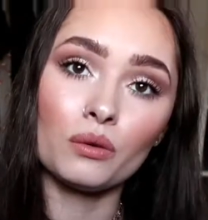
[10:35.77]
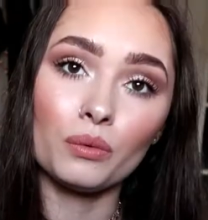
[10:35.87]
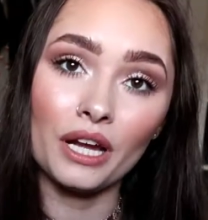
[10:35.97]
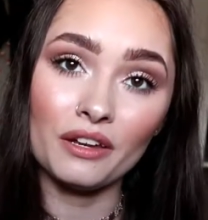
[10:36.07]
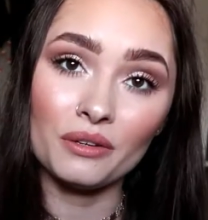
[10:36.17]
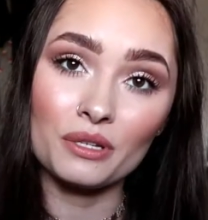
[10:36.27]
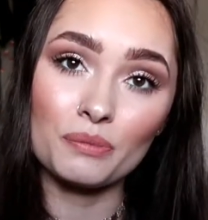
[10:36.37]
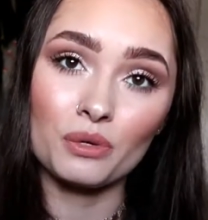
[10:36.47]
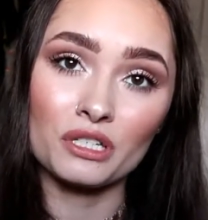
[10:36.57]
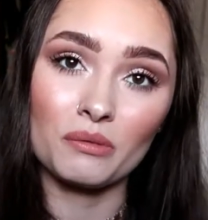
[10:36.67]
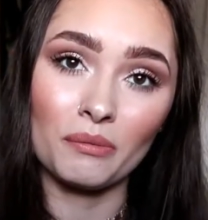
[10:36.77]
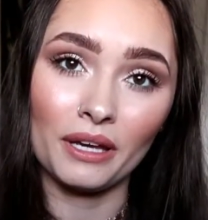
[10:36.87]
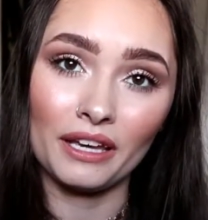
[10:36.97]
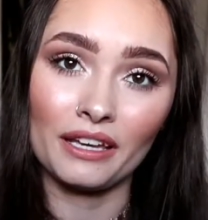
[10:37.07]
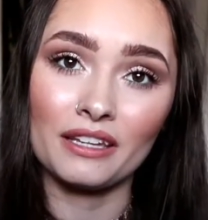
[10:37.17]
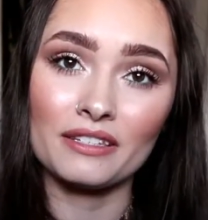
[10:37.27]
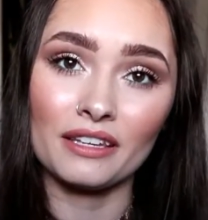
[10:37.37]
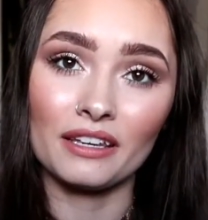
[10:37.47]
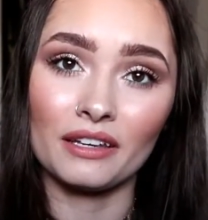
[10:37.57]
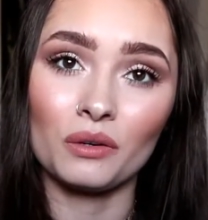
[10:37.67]
What I do is pour some in my hands
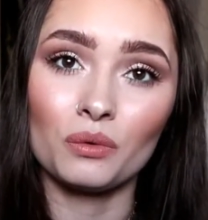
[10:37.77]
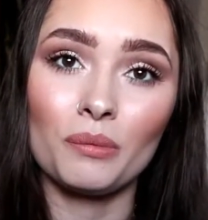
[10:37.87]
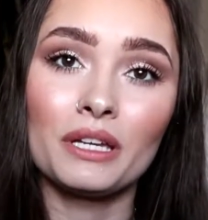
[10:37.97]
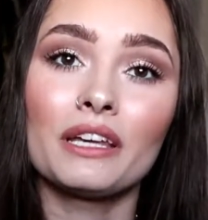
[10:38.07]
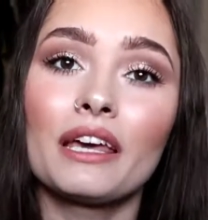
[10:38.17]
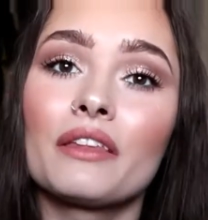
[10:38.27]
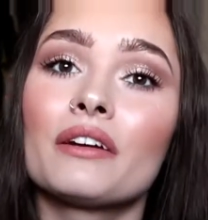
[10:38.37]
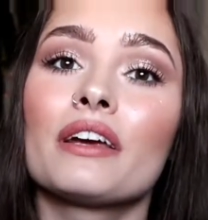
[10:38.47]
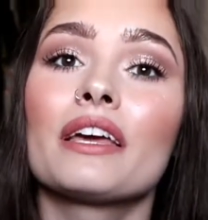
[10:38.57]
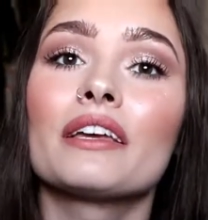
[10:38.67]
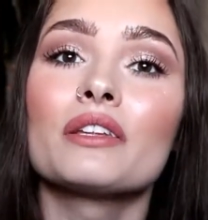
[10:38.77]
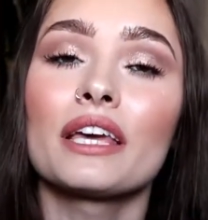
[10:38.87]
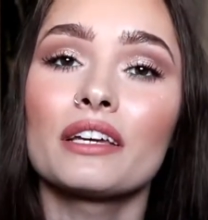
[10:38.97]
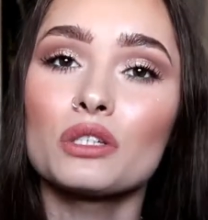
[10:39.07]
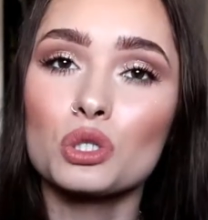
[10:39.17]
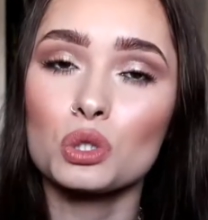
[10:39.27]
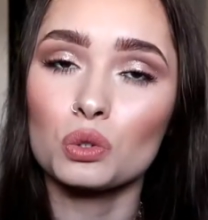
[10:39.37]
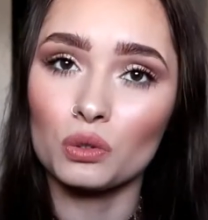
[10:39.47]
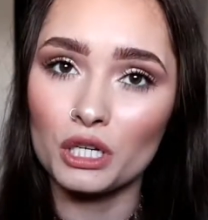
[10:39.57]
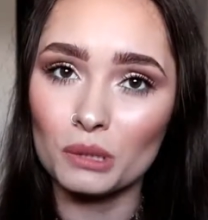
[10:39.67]
and rub it together and like
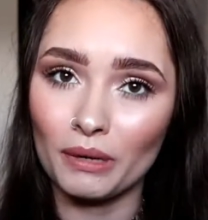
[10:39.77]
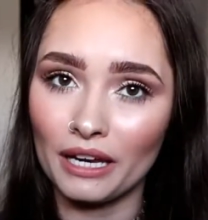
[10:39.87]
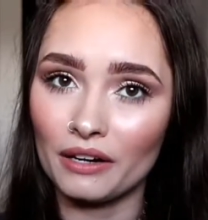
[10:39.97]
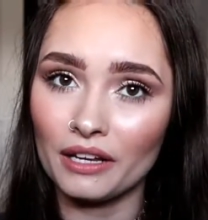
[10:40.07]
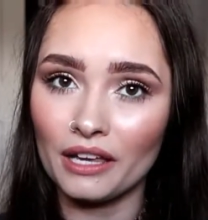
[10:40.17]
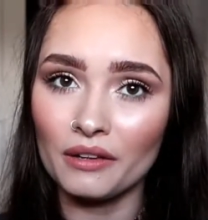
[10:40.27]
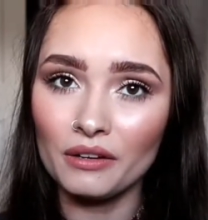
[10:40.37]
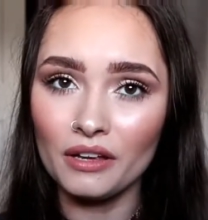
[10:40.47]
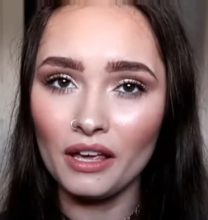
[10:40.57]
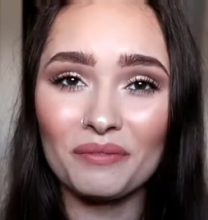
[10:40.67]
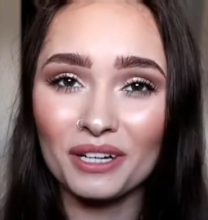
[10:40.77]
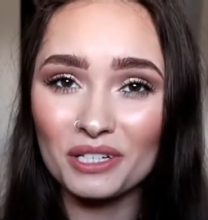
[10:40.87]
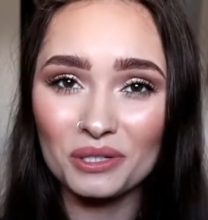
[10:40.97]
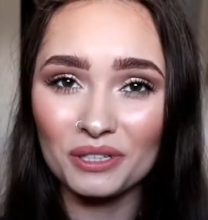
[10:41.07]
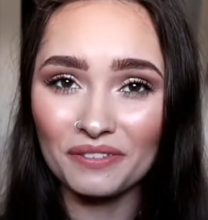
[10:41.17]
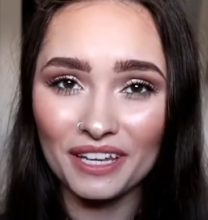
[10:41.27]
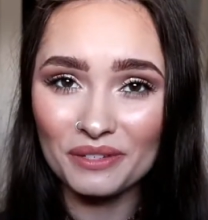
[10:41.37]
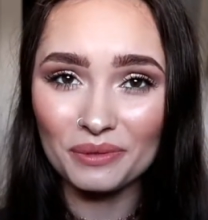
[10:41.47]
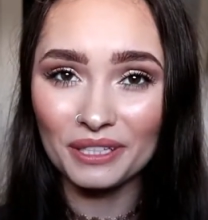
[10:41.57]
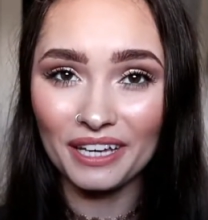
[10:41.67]
scrunch my hair together. I'm not sure if
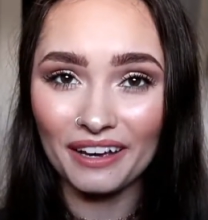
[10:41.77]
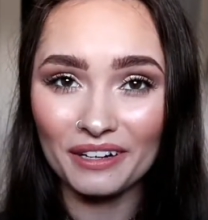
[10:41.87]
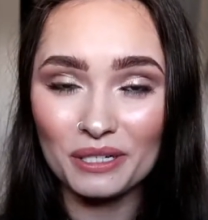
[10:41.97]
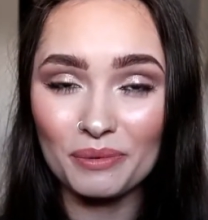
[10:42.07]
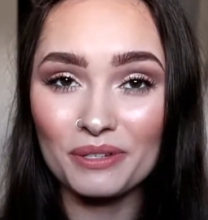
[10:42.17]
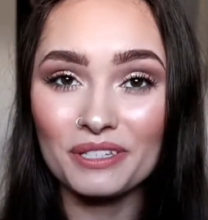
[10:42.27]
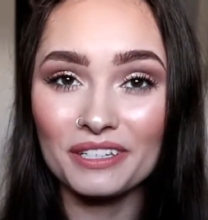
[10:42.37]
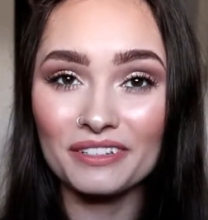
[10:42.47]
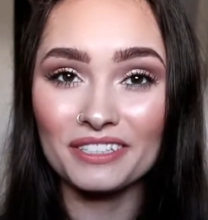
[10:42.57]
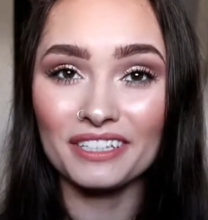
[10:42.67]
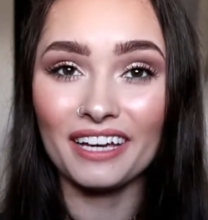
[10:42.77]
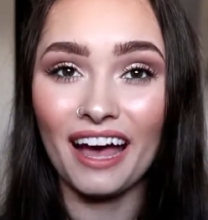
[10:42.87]
that's really how you're supposed to use it.